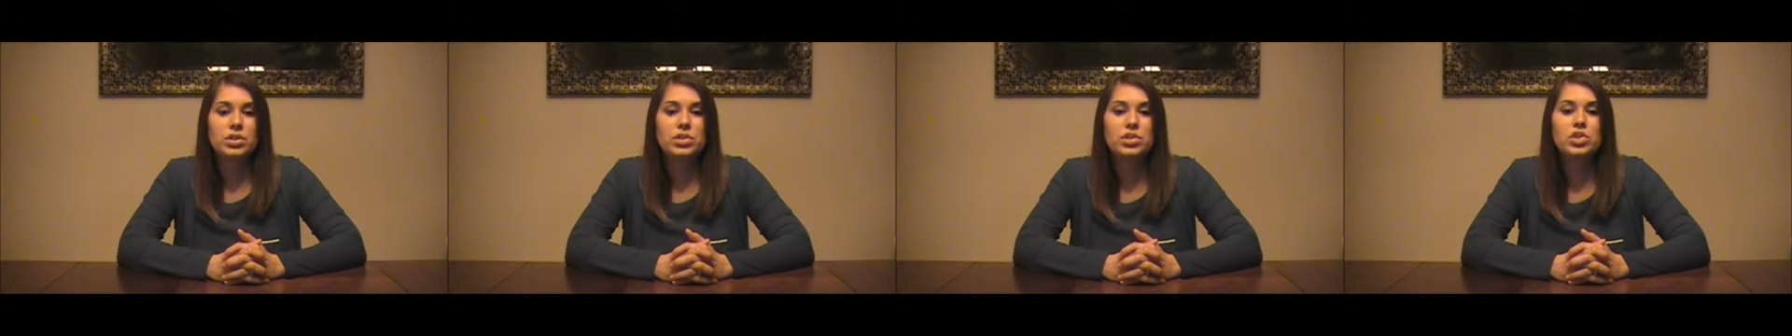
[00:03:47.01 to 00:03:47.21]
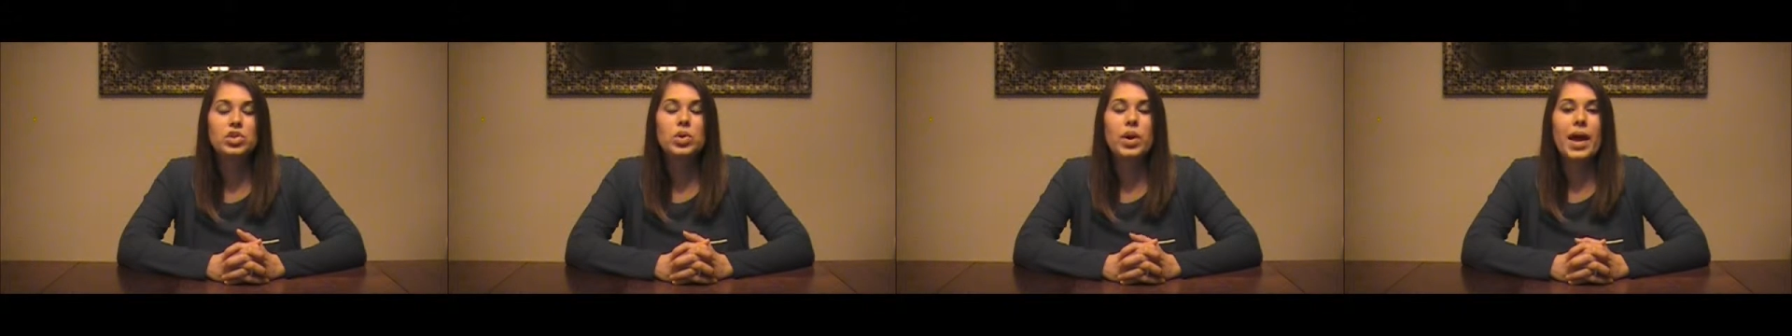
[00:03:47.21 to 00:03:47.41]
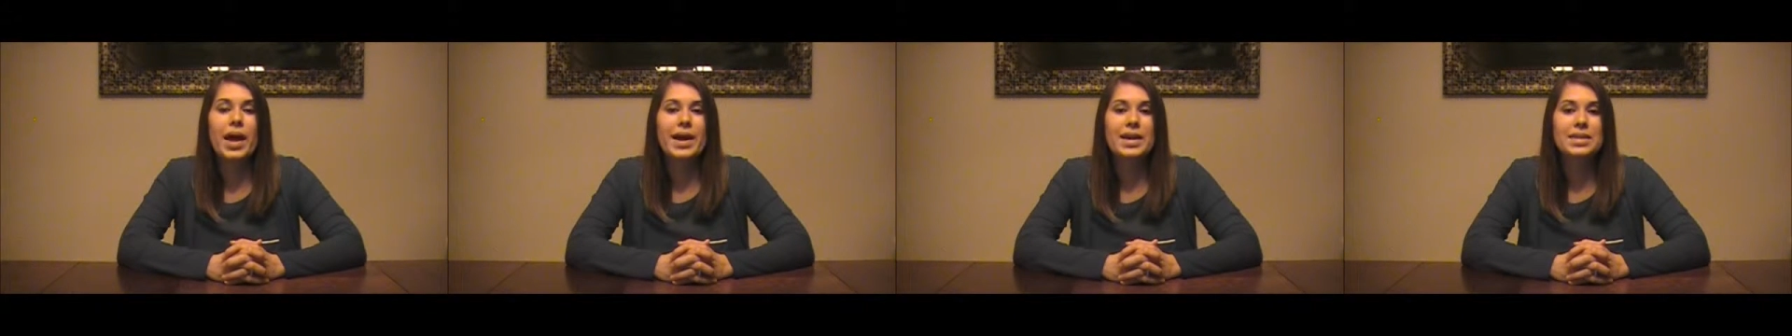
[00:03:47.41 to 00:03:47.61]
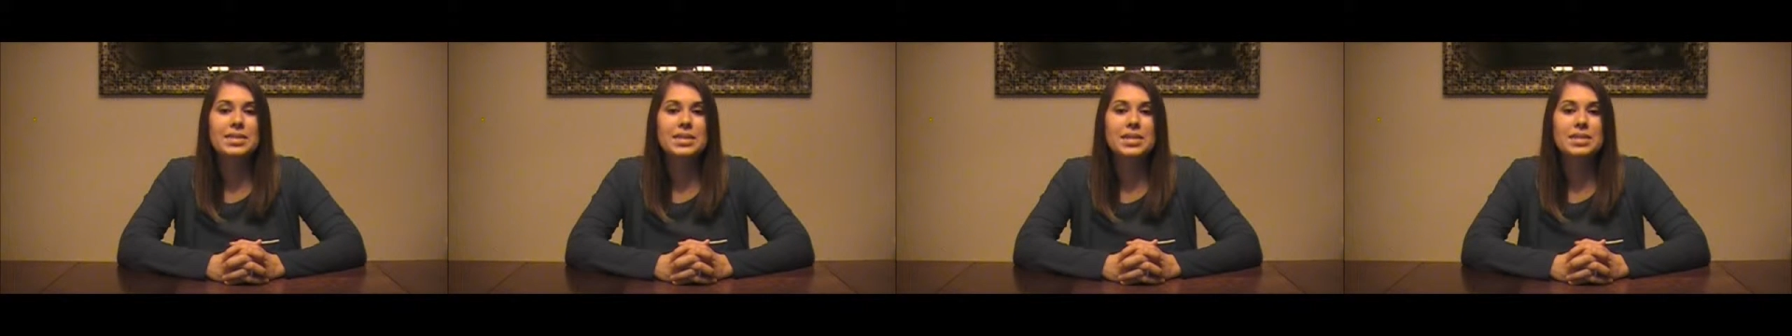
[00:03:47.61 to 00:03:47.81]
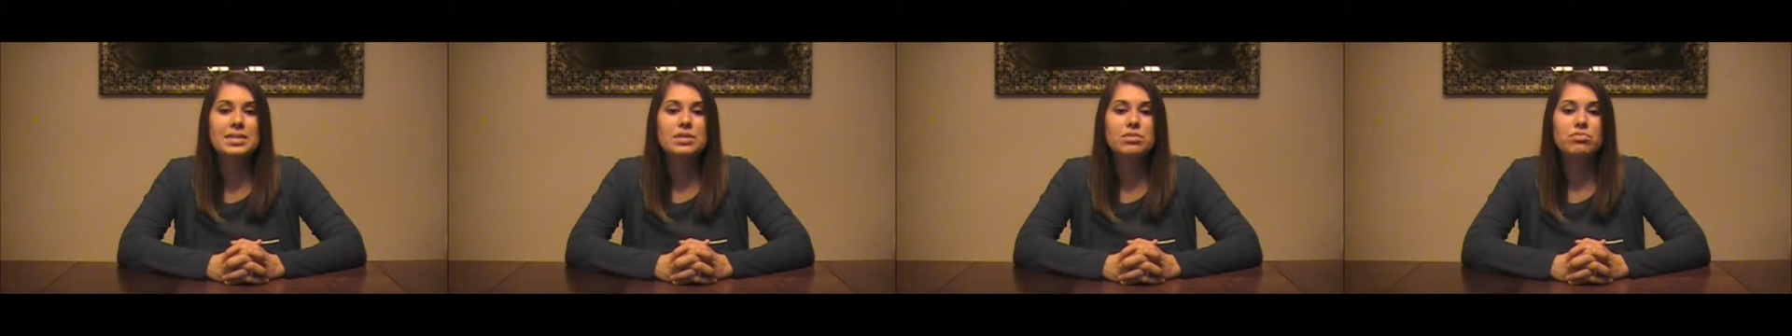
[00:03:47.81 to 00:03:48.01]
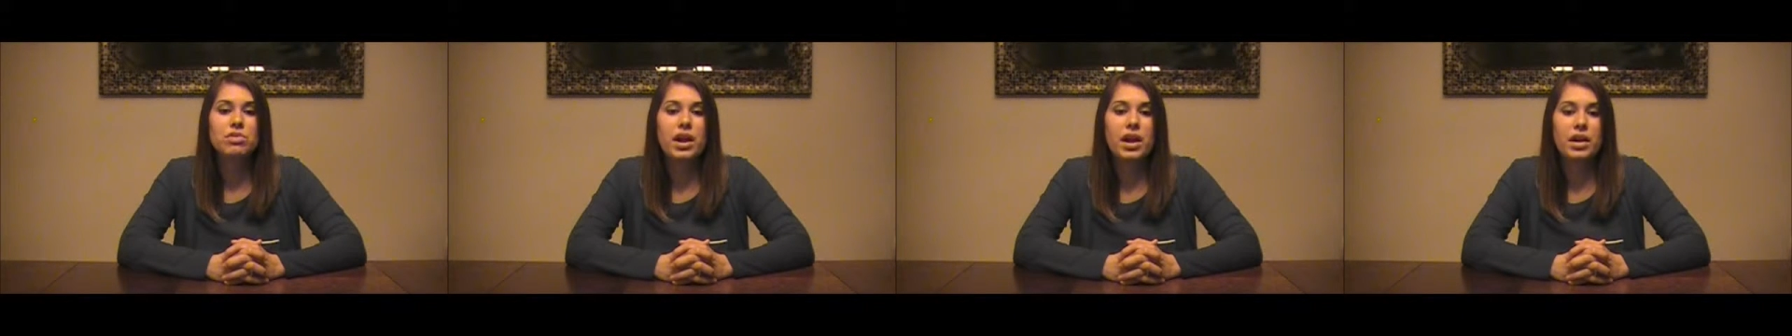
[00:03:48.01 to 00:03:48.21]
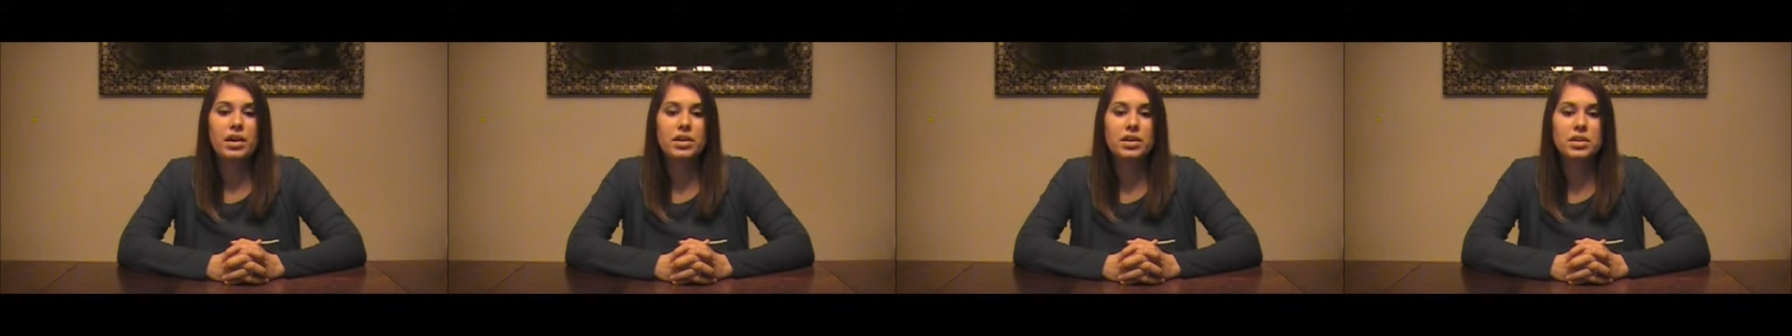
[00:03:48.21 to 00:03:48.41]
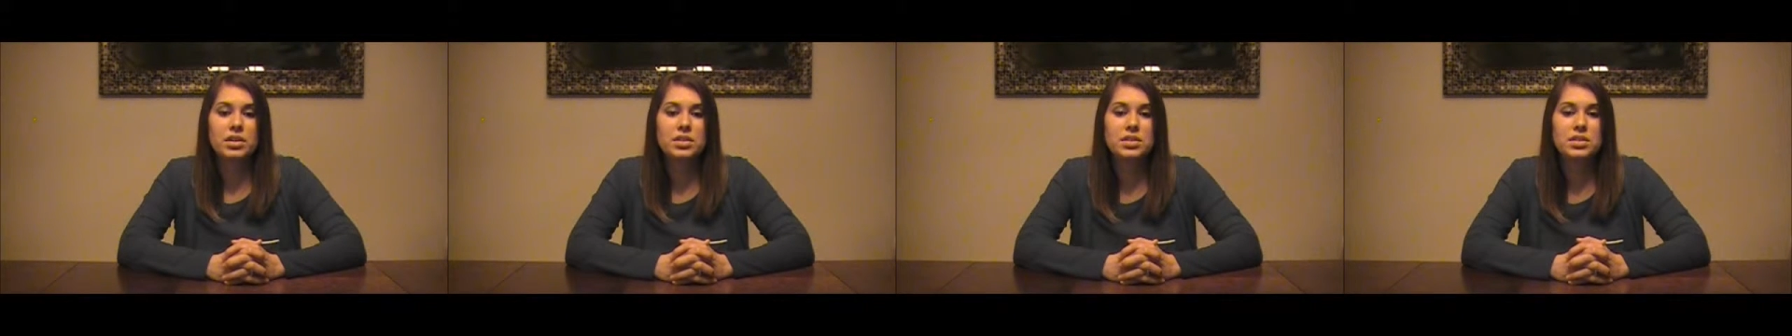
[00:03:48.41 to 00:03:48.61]
to access
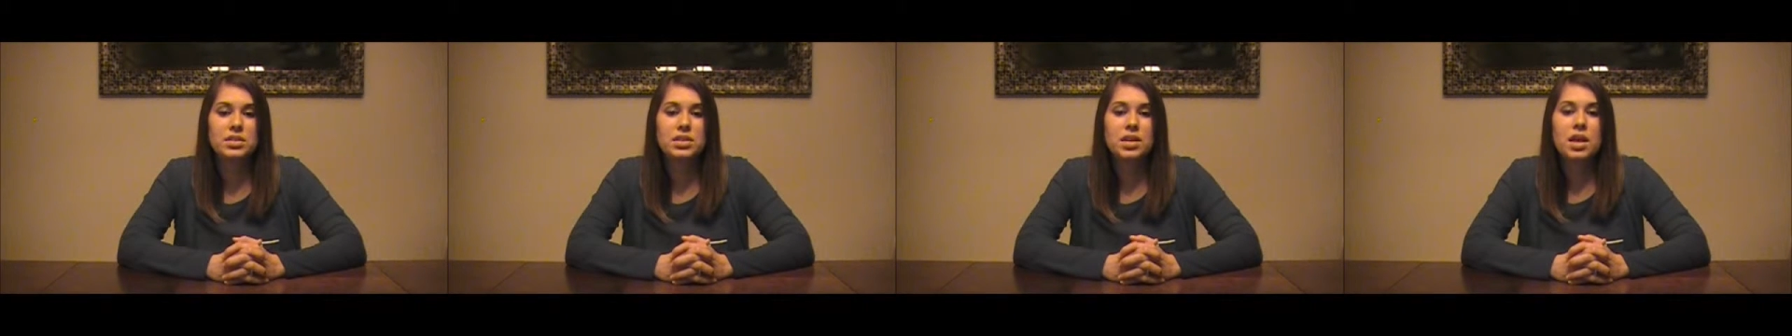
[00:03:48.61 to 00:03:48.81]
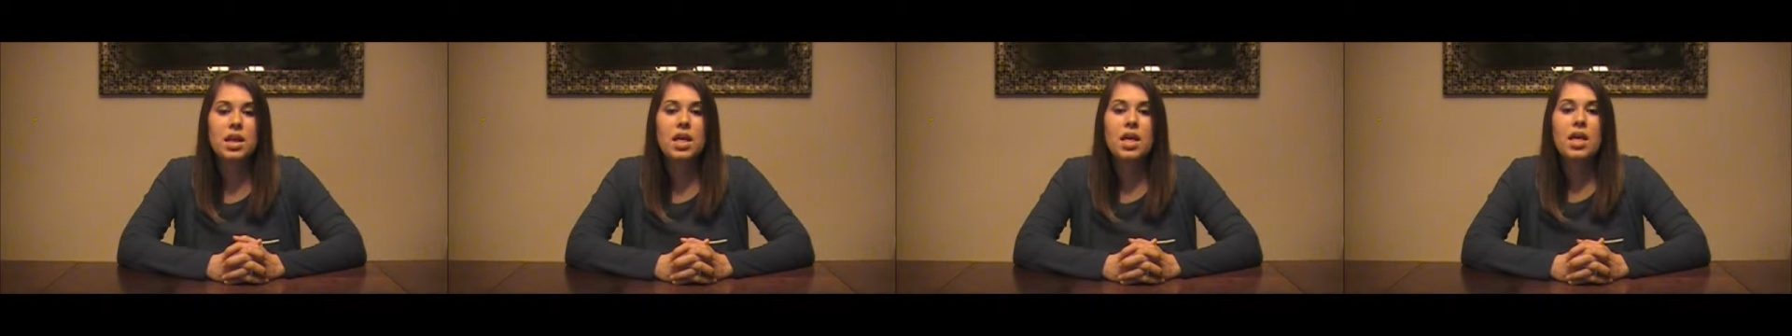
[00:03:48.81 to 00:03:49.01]
records